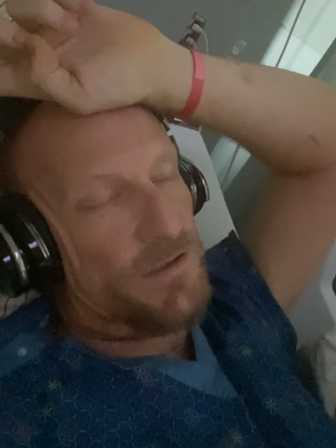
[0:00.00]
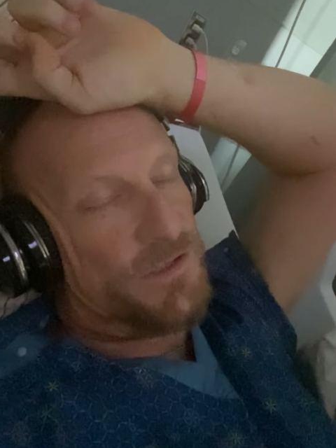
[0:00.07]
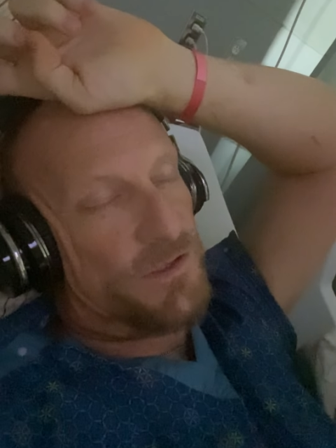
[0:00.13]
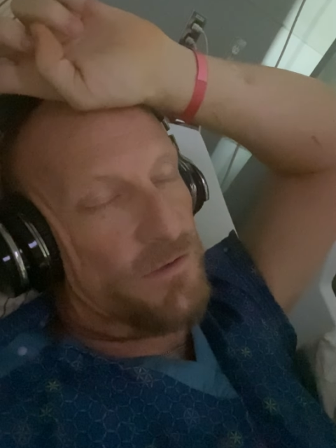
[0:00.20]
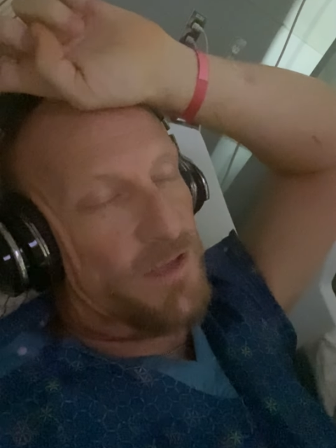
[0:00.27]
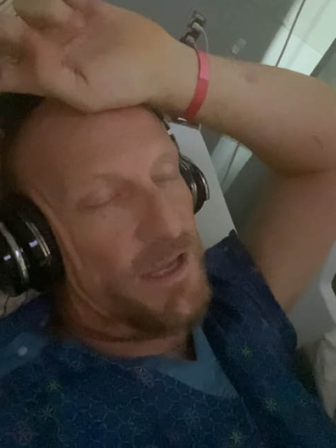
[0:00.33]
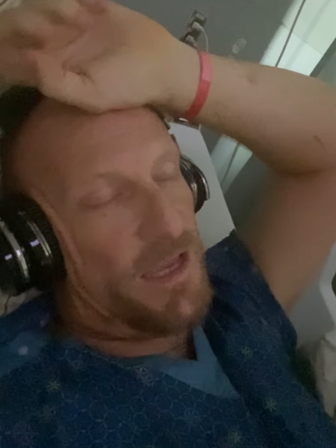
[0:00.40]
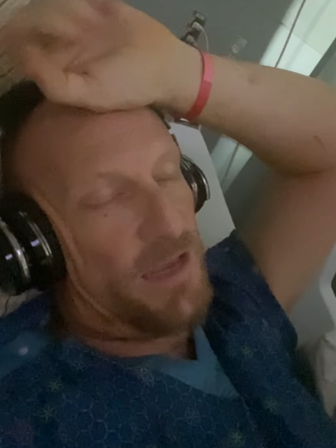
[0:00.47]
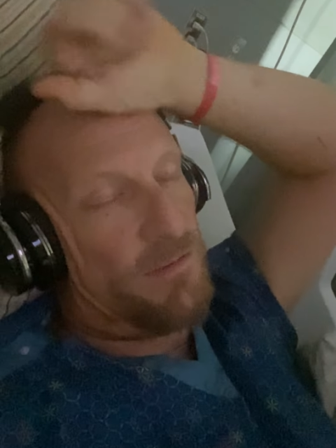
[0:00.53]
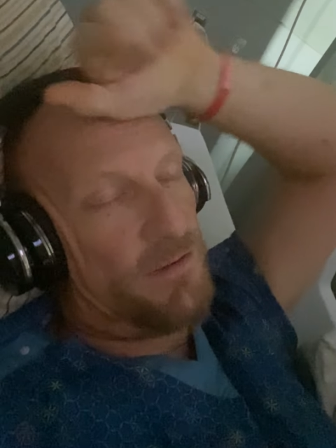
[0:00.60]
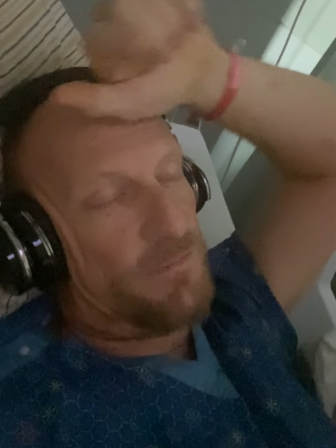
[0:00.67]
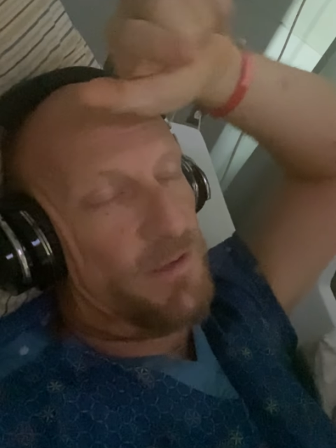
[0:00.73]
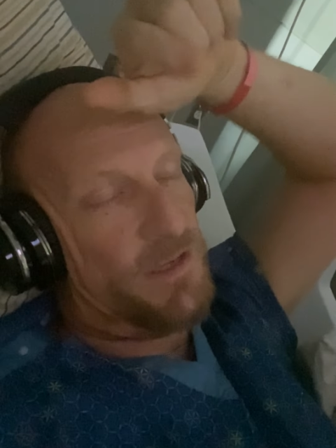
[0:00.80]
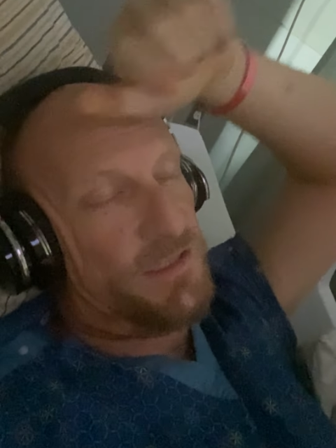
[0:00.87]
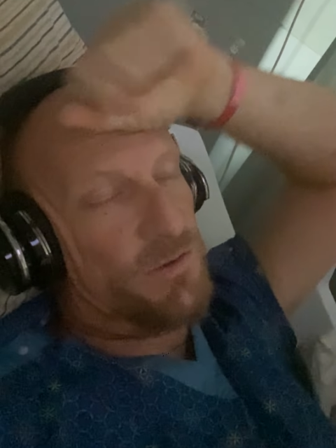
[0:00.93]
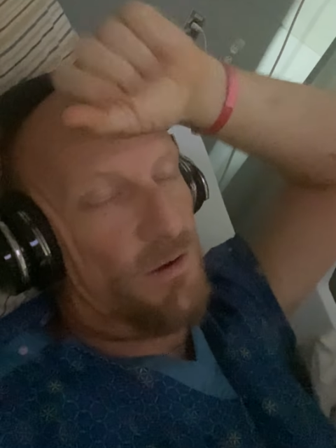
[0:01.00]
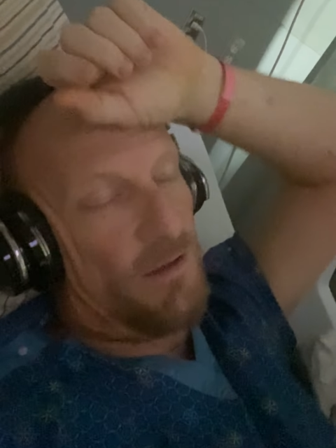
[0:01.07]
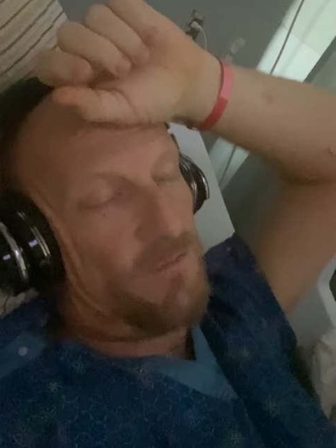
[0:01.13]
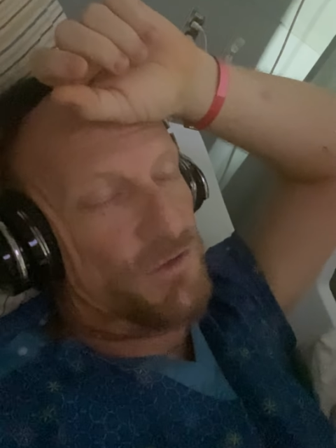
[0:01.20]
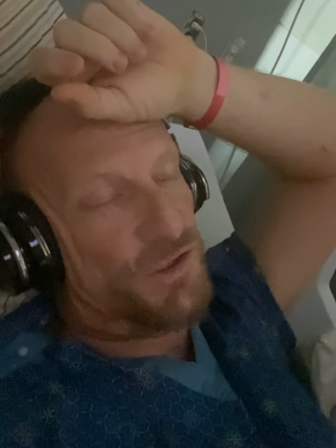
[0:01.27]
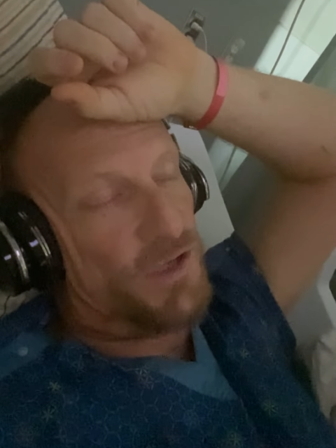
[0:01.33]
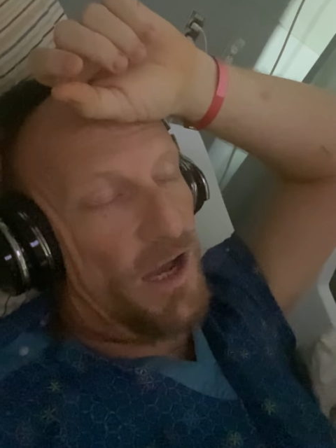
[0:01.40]
so they gave me a
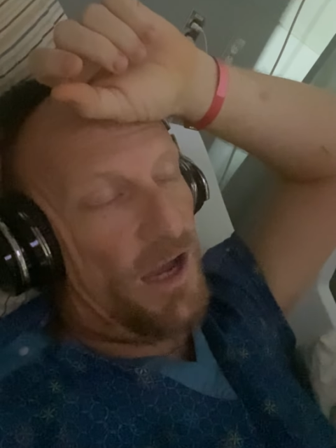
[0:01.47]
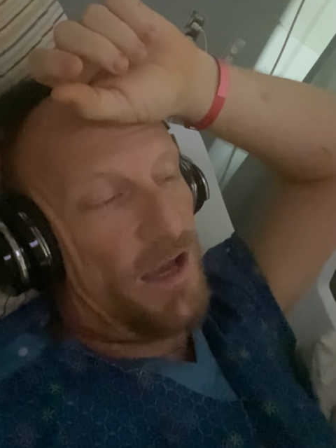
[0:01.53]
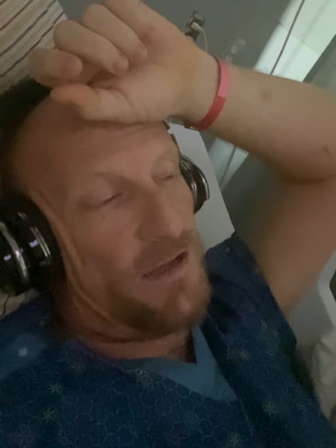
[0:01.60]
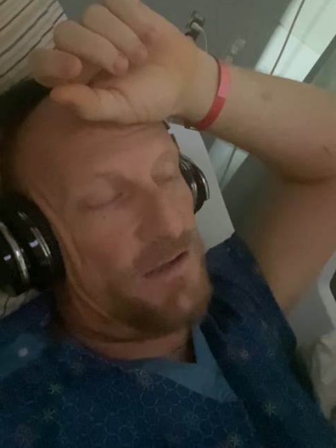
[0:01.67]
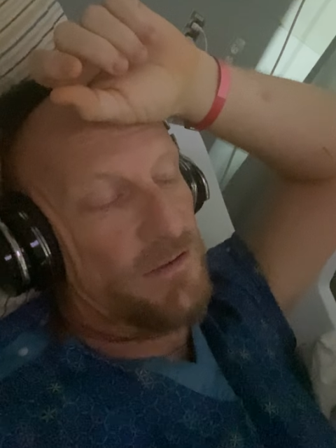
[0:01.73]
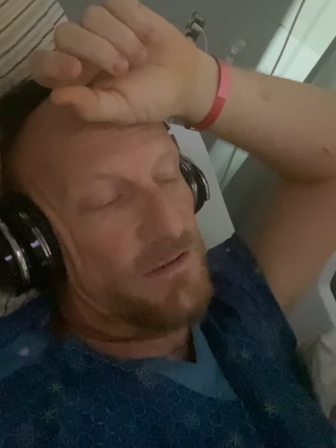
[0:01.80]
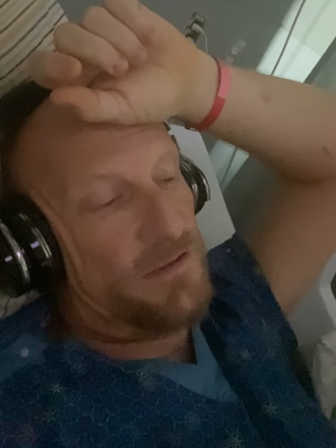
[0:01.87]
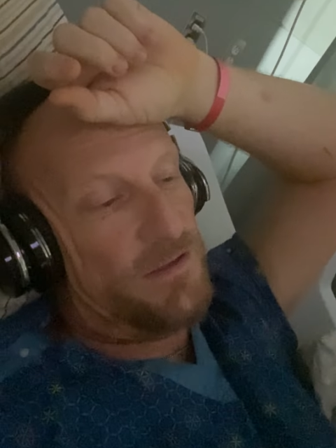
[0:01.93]
B12 shot,